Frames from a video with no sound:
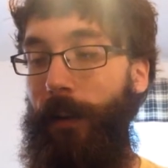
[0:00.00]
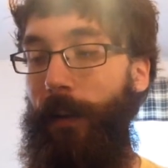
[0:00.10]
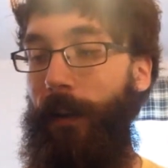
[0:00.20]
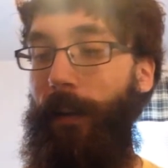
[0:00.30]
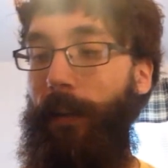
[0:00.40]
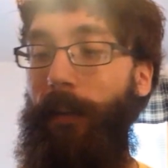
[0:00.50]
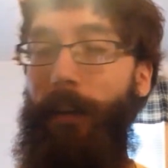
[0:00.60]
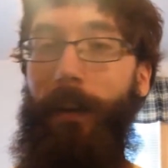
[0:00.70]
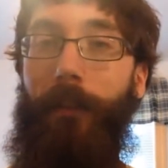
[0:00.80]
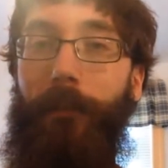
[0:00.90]
And
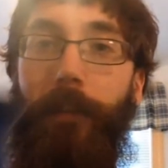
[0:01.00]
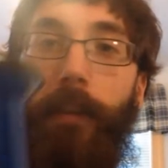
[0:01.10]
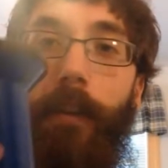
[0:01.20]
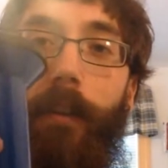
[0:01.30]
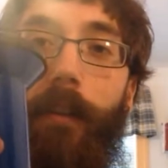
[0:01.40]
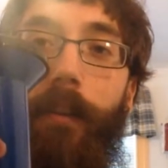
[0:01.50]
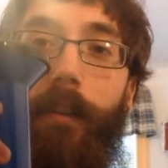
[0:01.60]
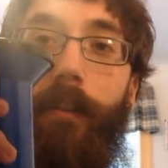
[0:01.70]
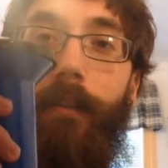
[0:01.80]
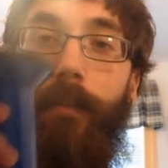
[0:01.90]
I have the
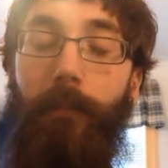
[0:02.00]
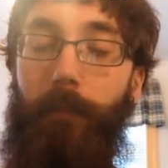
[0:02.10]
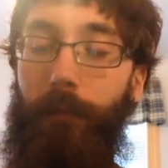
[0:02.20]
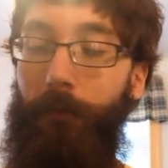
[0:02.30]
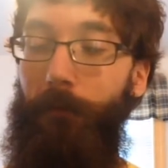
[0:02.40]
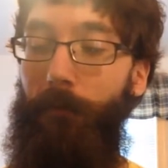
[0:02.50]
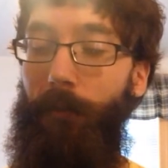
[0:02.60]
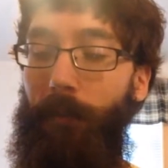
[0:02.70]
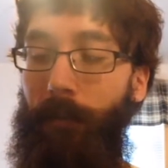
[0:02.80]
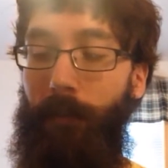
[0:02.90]

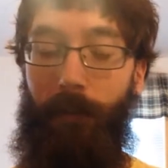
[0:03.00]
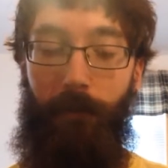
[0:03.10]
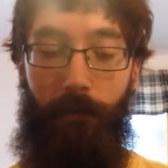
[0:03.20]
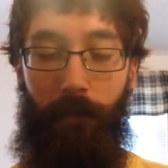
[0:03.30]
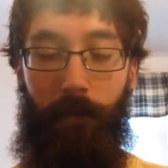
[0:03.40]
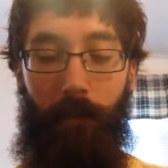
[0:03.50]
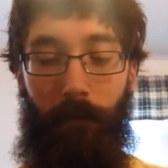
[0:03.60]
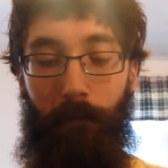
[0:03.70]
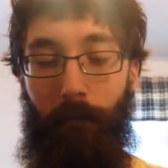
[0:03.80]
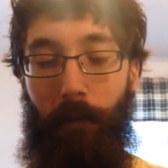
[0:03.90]
blue
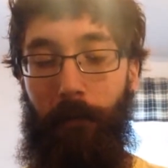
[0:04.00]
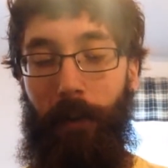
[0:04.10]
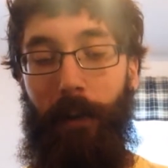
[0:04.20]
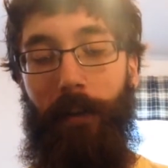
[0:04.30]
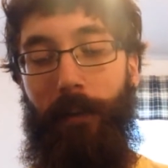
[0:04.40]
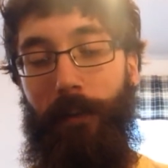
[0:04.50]
Skoal roadie,